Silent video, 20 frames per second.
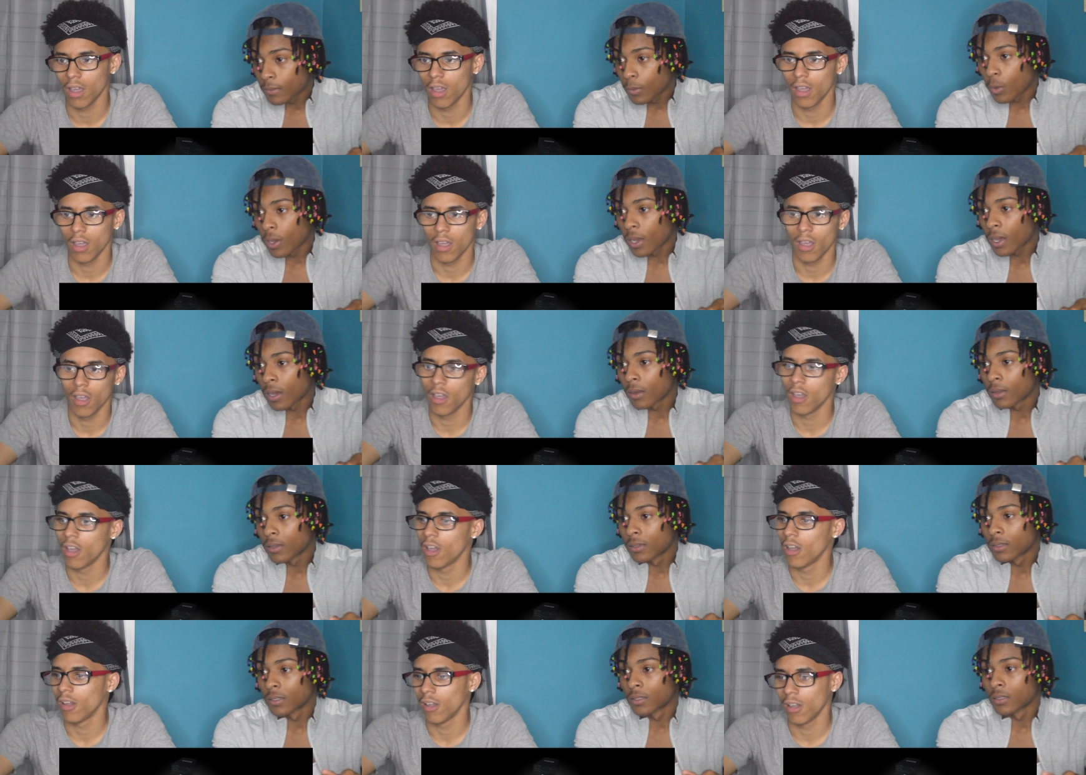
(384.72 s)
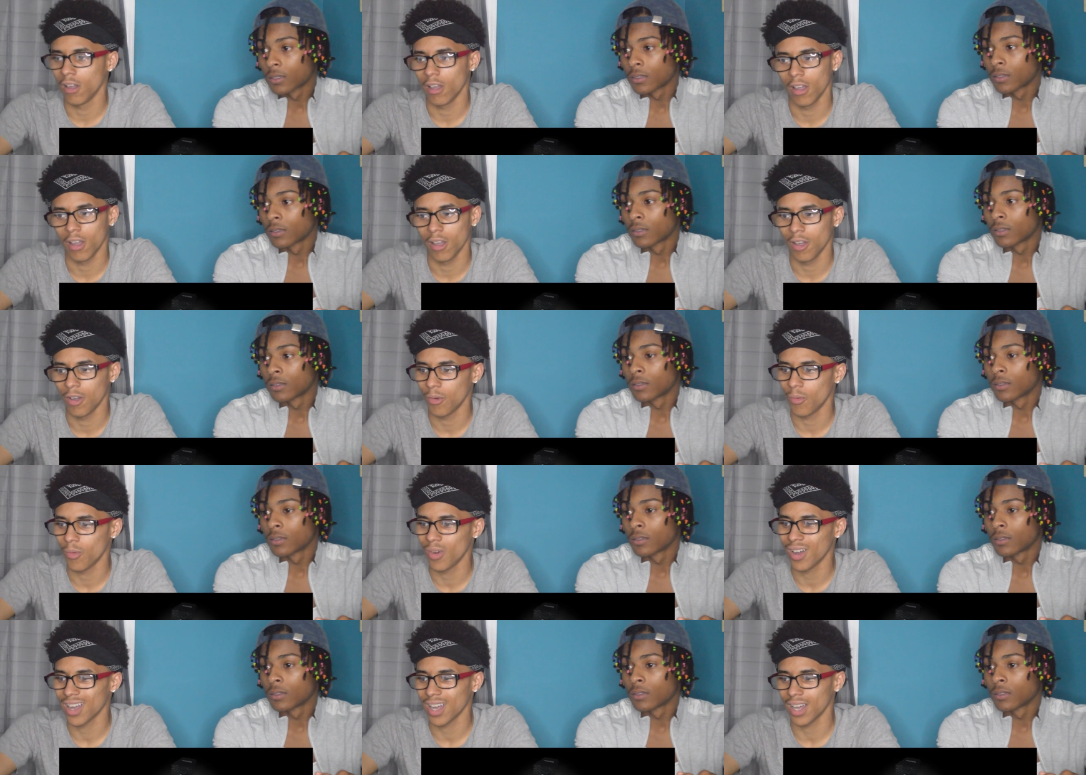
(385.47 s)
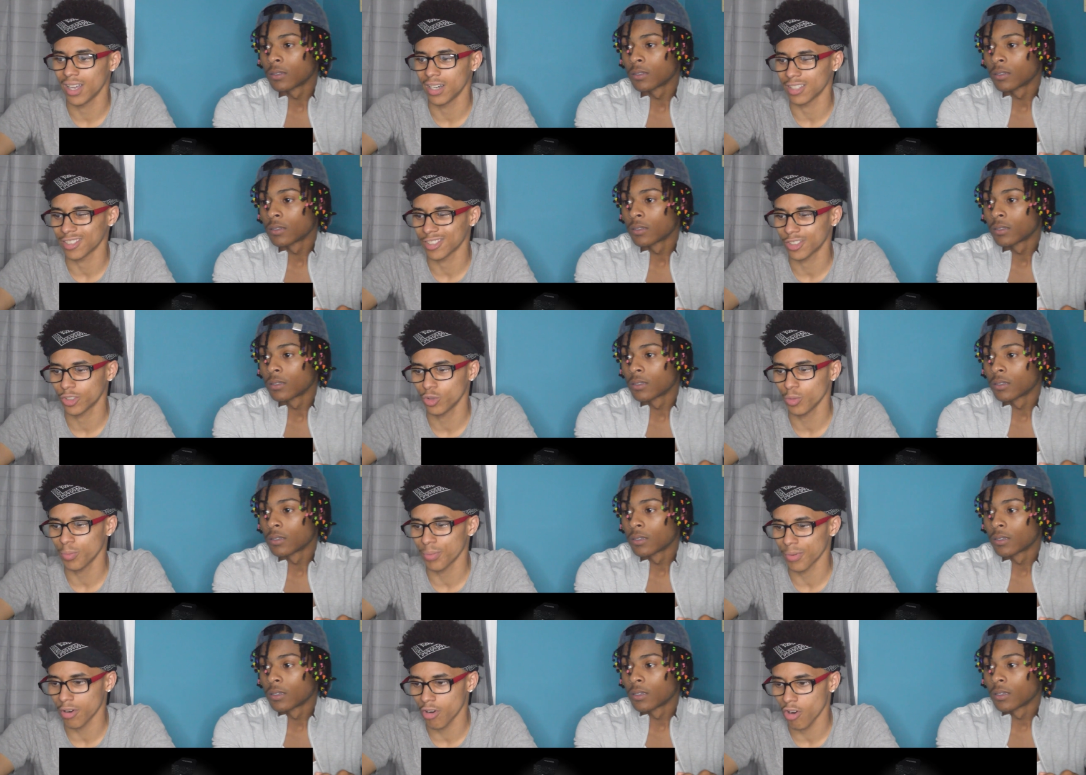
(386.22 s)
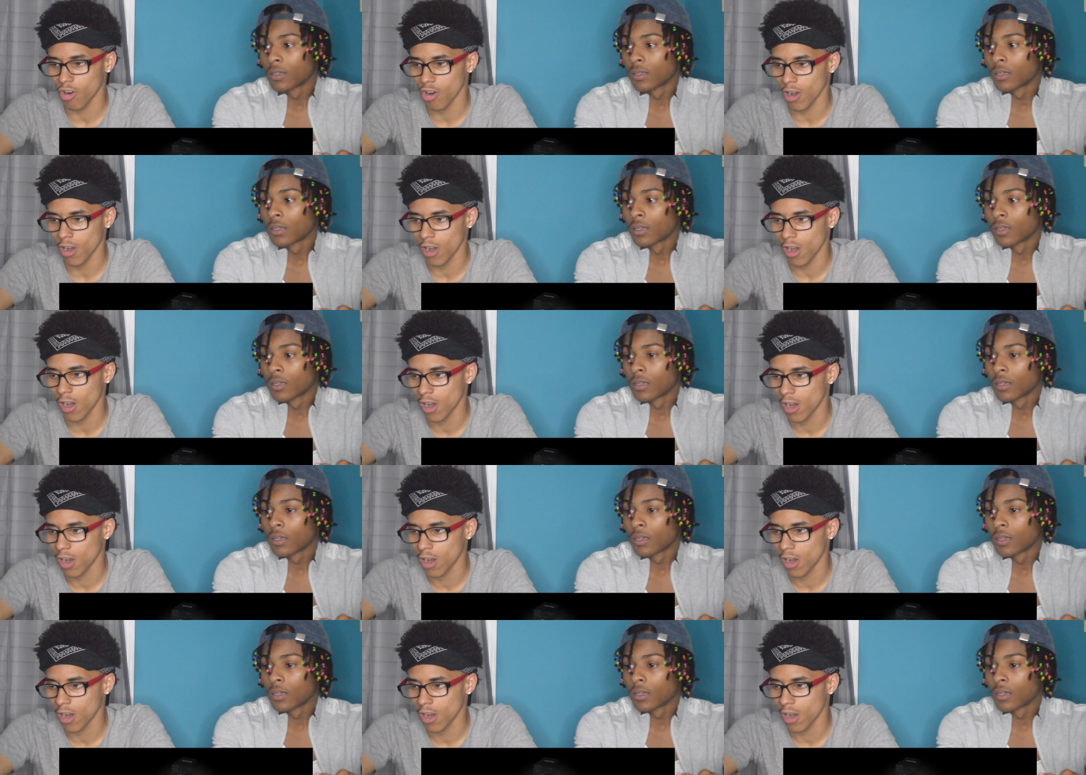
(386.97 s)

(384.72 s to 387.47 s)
Speaker 1: Wow. What kind of supercar?